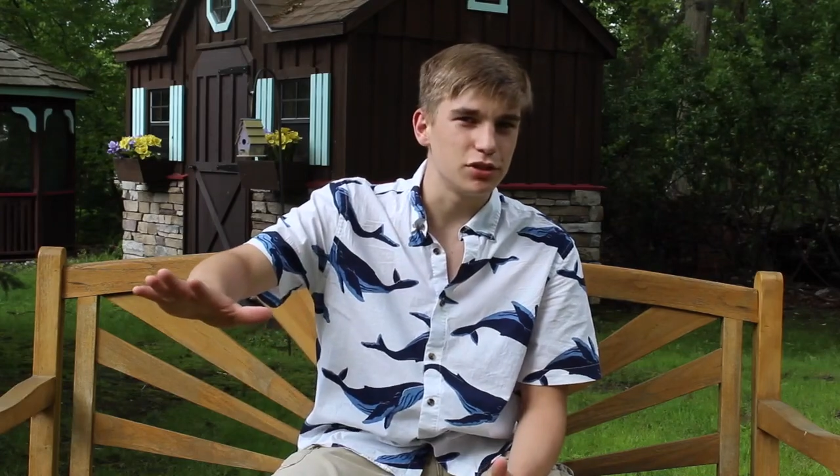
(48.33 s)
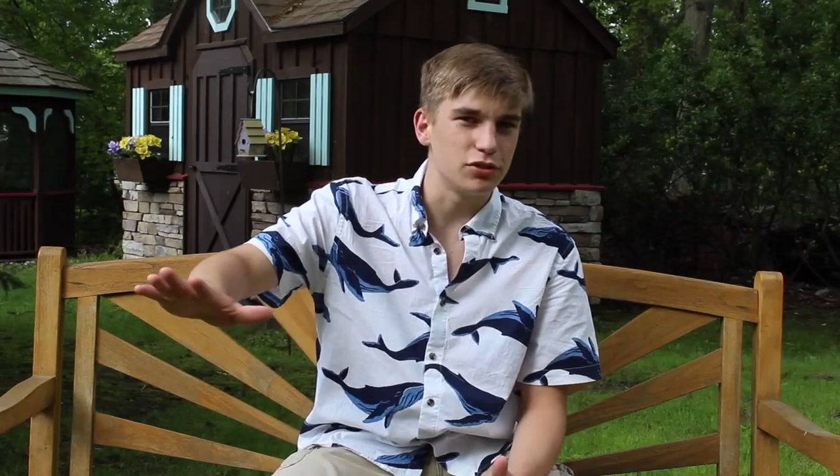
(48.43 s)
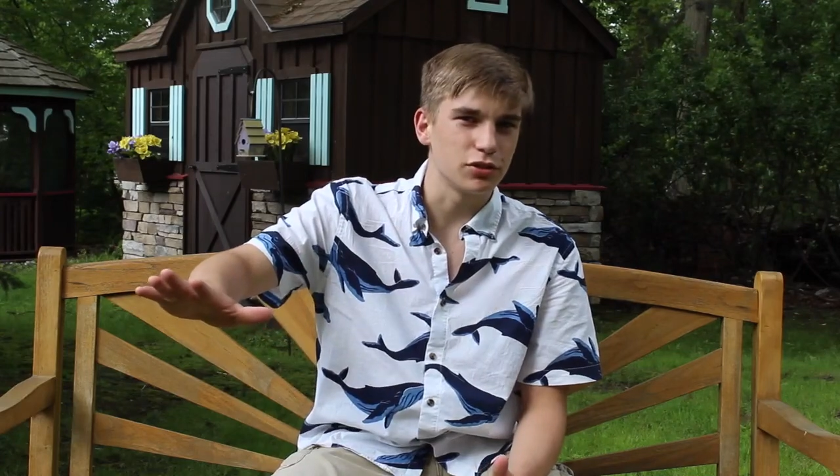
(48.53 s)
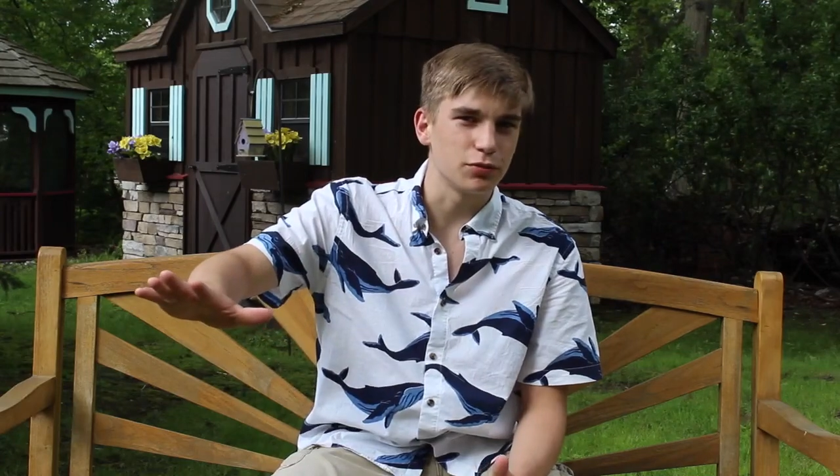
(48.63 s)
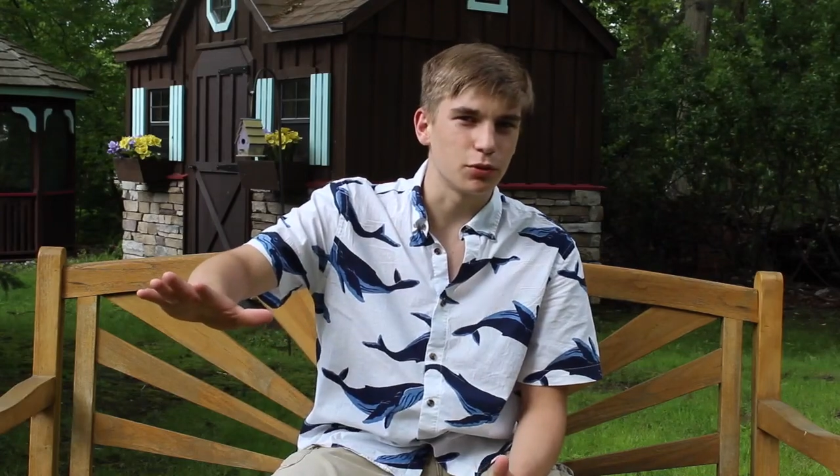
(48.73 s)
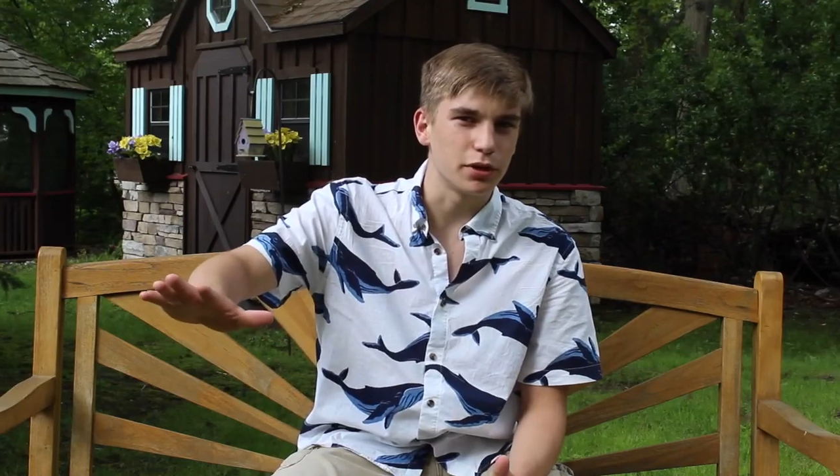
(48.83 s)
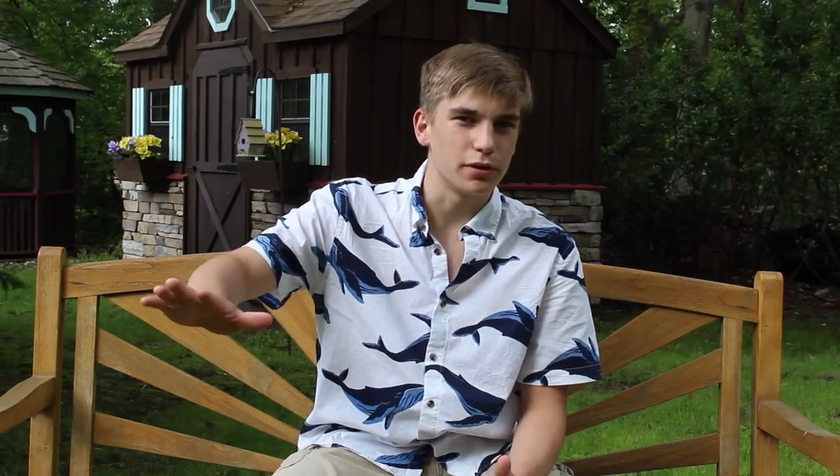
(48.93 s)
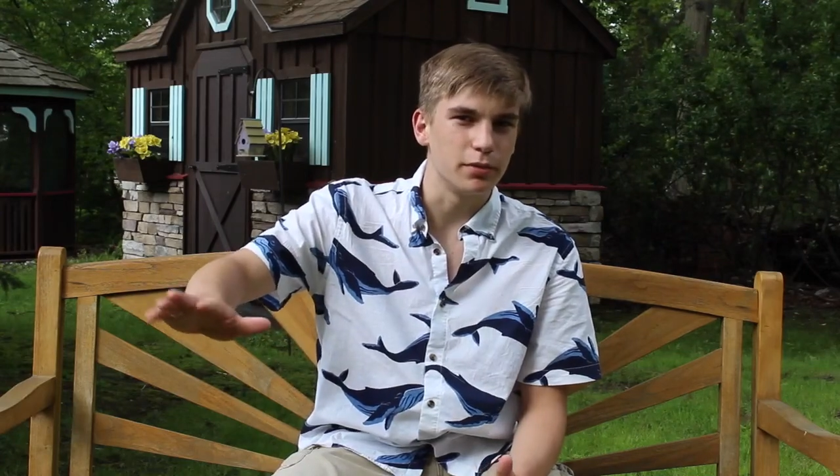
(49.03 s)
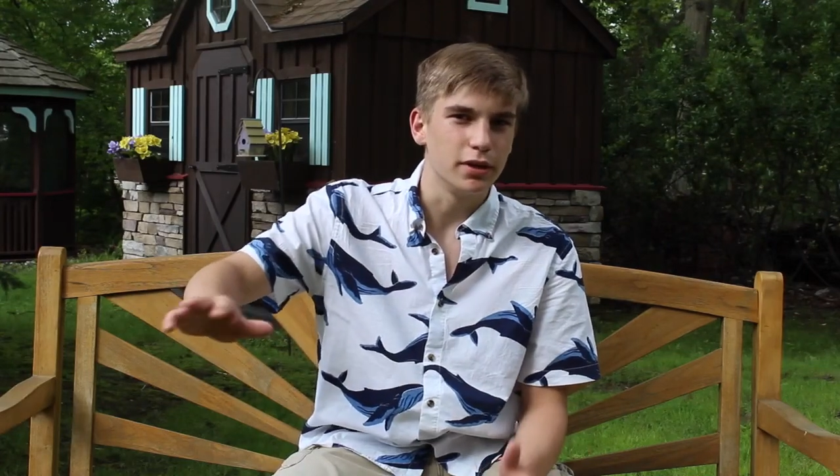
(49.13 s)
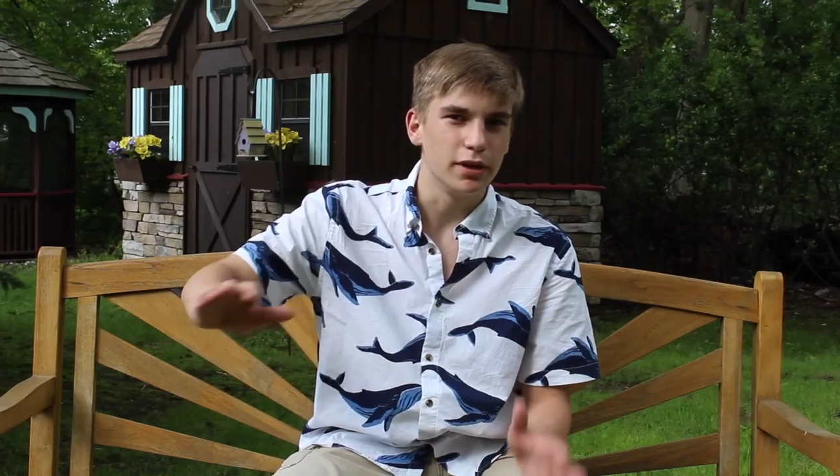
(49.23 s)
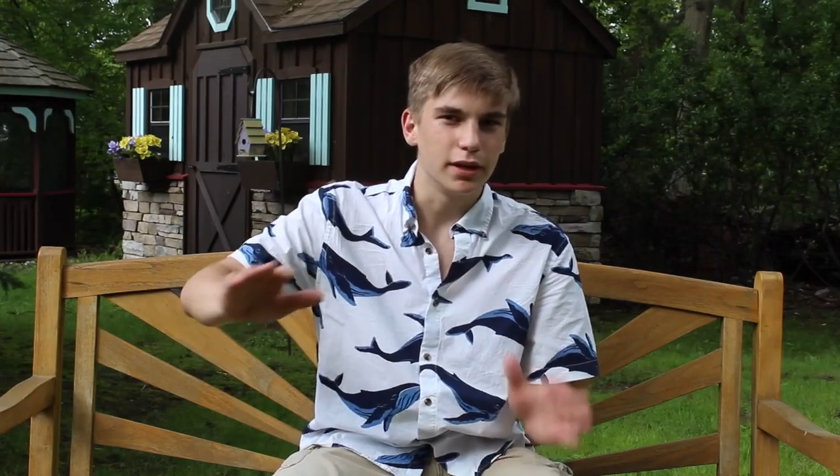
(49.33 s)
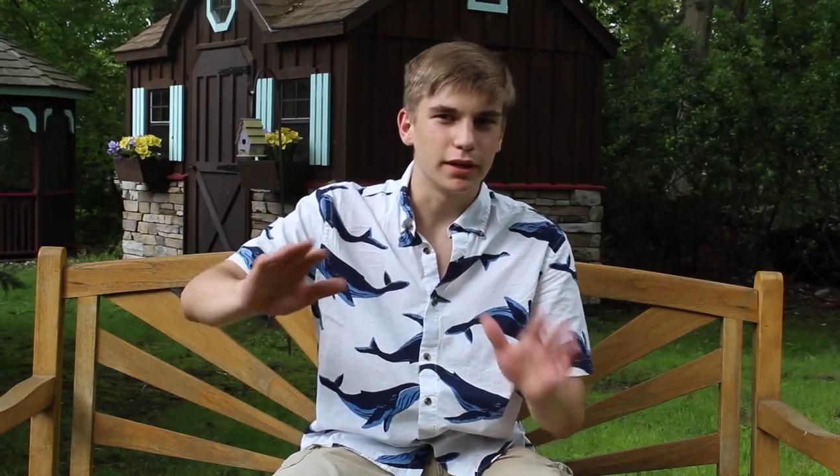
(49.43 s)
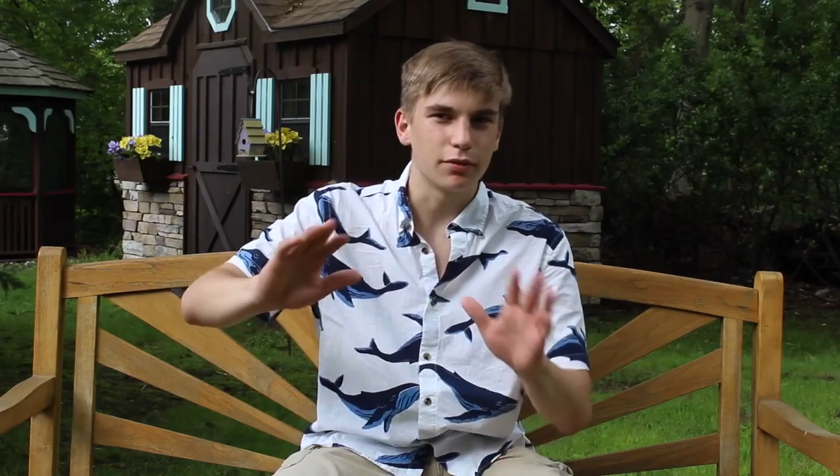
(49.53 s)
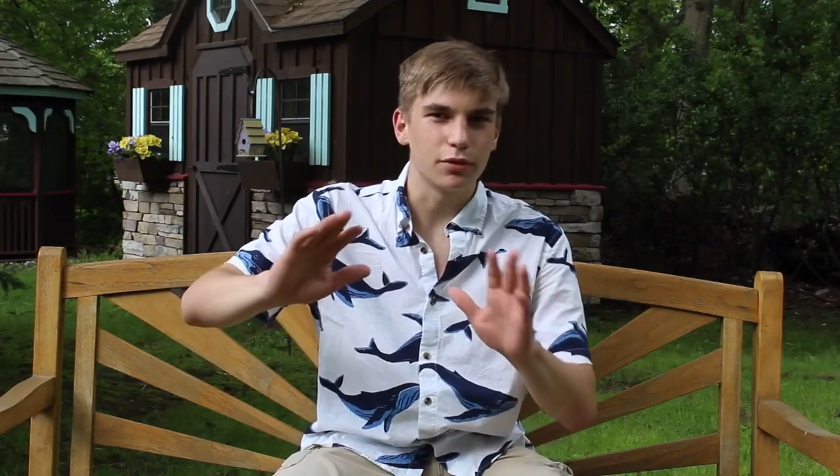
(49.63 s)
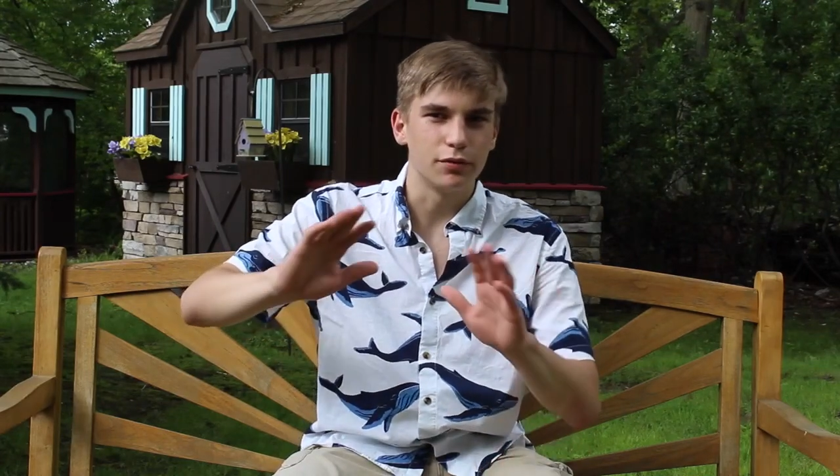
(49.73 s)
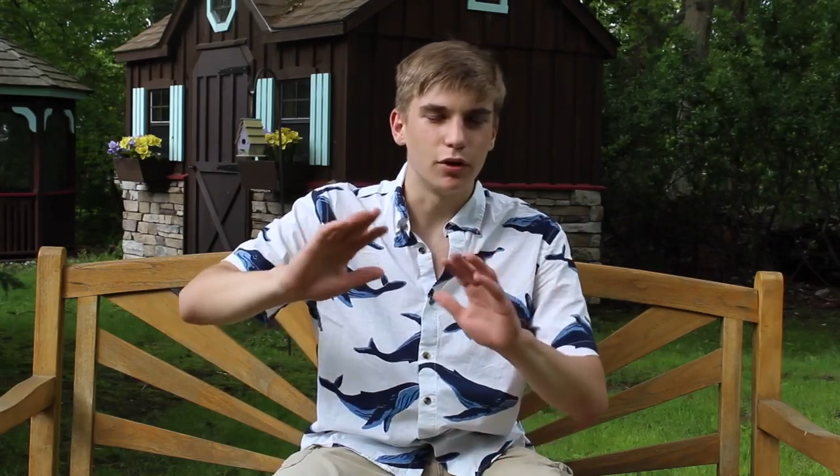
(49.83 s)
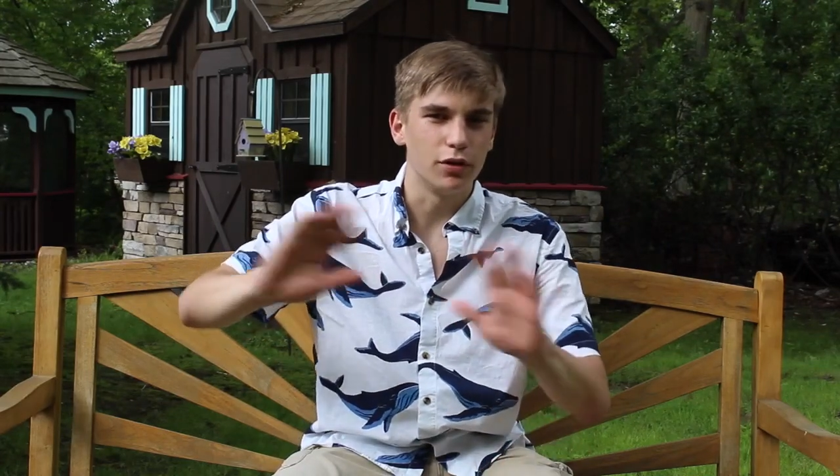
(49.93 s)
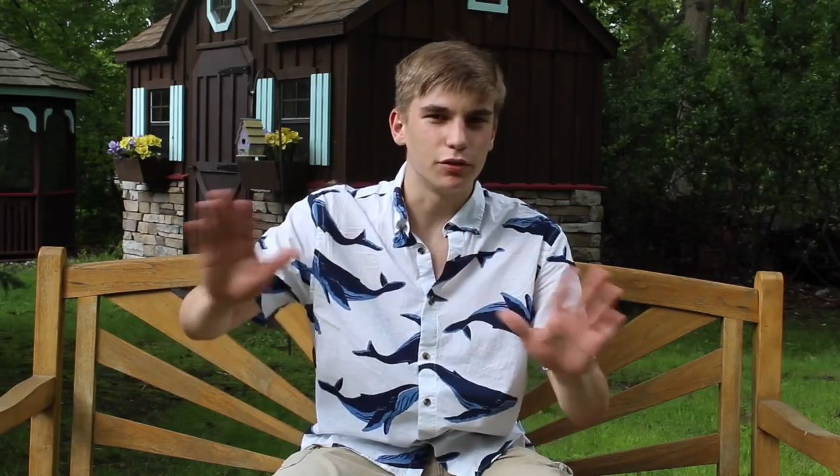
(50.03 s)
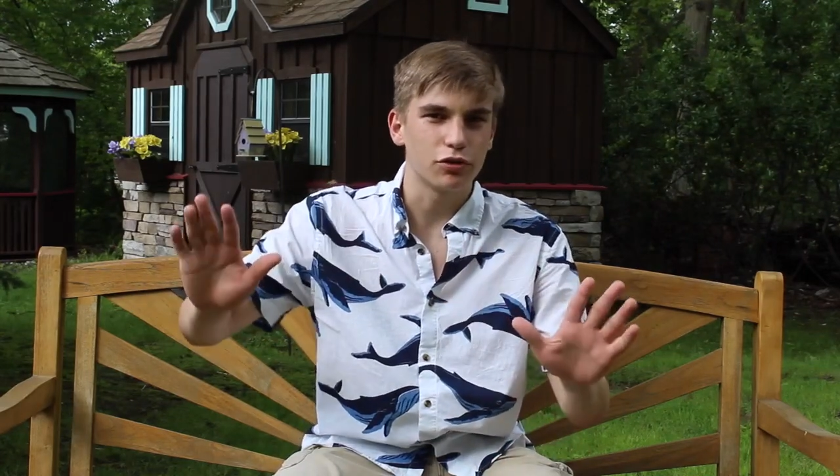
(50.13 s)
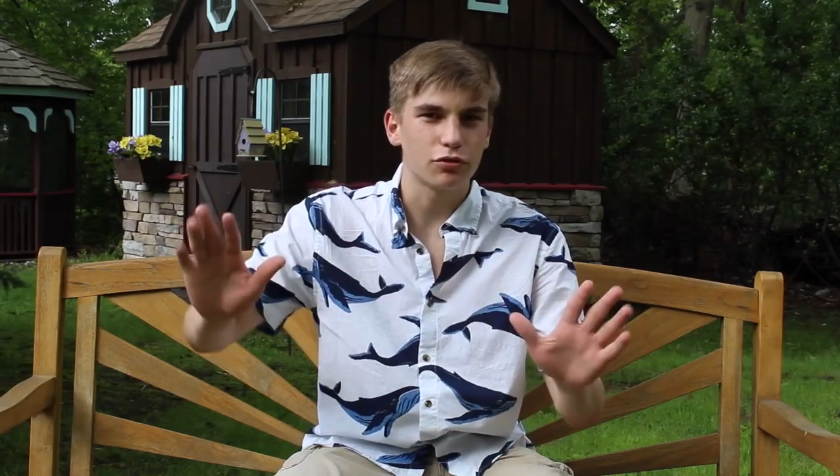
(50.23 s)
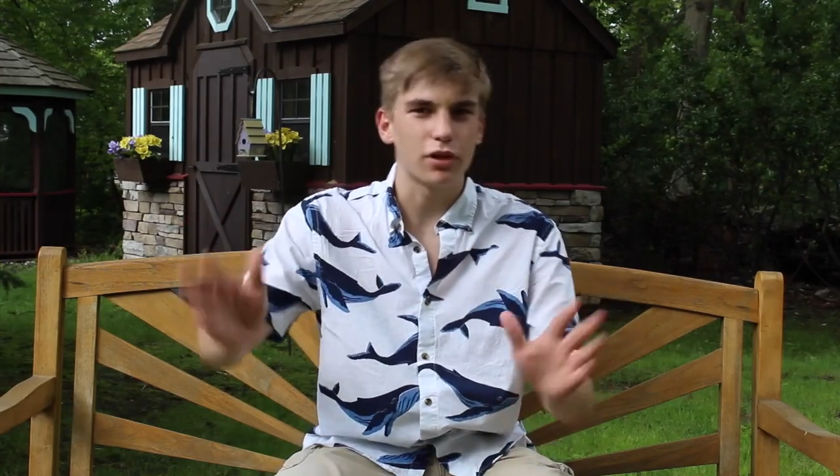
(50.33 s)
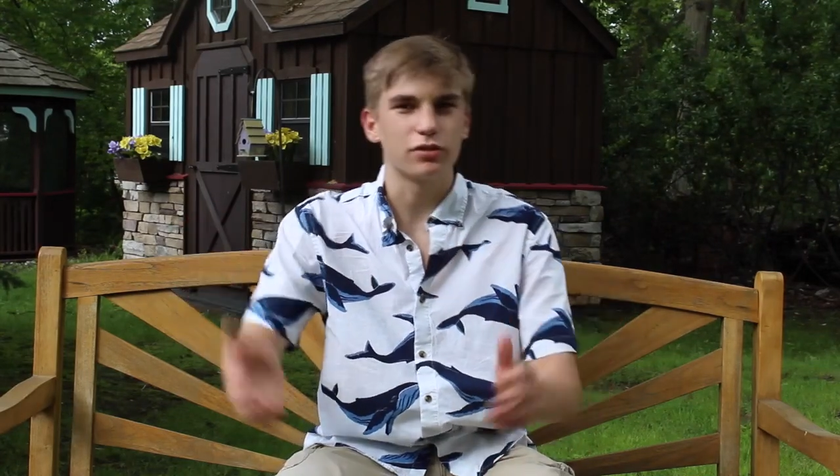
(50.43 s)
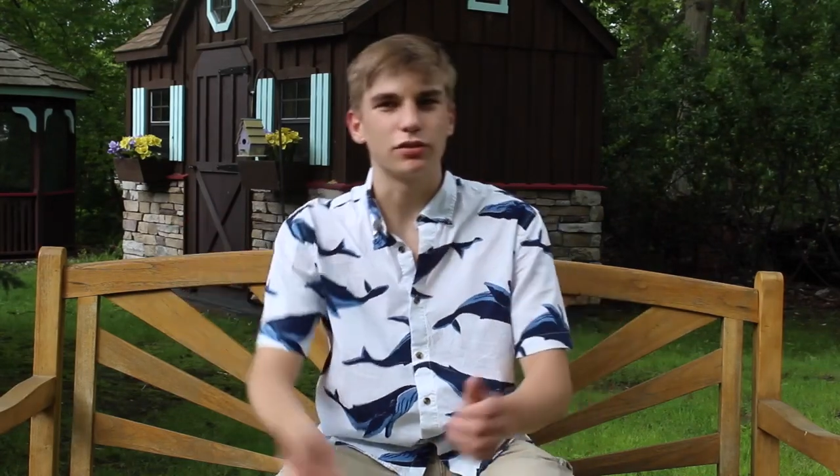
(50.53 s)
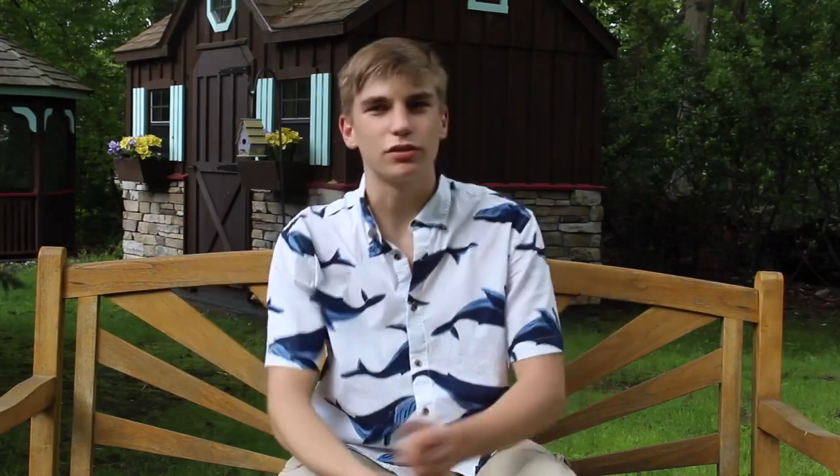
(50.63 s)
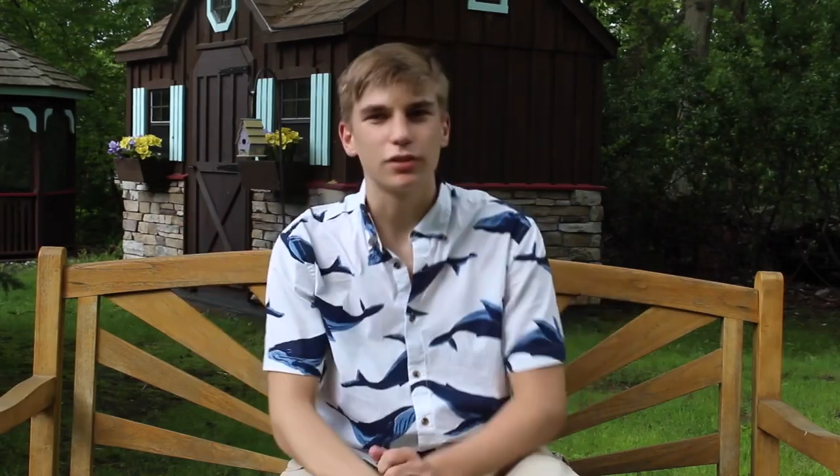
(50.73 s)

easier for him and get rid of all of his stresses.